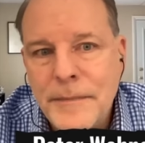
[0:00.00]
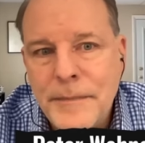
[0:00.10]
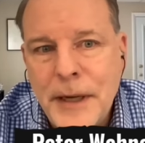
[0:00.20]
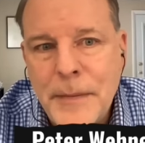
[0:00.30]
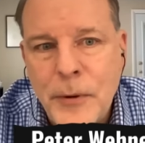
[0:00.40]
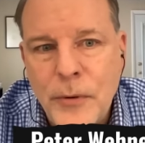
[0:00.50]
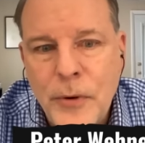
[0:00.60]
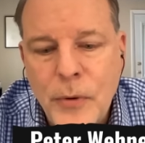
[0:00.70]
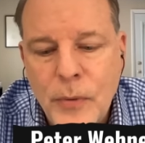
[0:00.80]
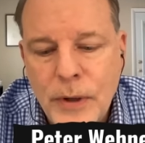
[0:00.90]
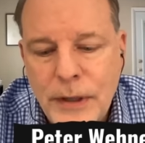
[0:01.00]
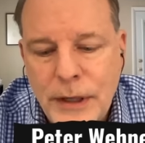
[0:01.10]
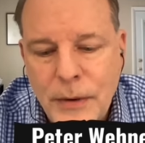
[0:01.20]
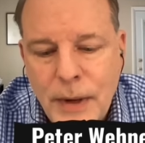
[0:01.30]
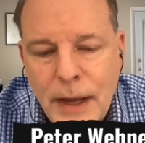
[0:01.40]
people who you
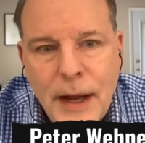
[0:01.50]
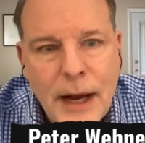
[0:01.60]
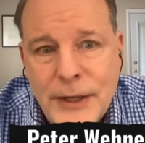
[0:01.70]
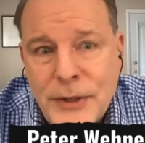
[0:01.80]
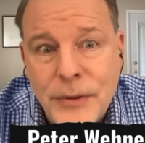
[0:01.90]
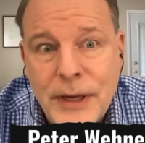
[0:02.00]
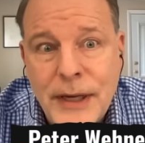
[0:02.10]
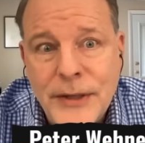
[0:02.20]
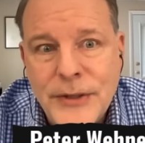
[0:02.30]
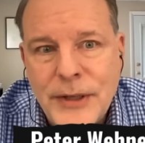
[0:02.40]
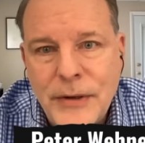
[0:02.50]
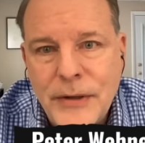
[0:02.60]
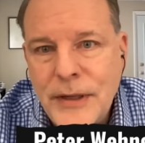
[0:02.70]
know high school kids that